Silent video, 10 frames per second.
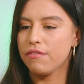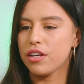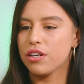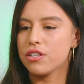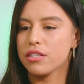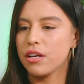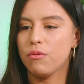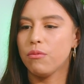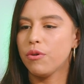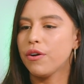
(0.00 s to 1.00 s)
they're just like,
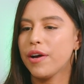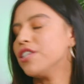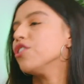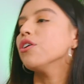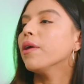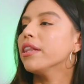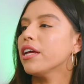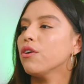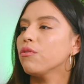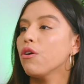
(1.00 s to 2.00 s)
well, what do I do? And they
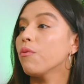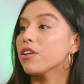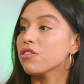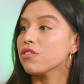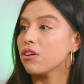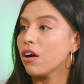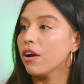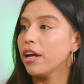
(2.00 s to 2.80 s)
don't know where to start.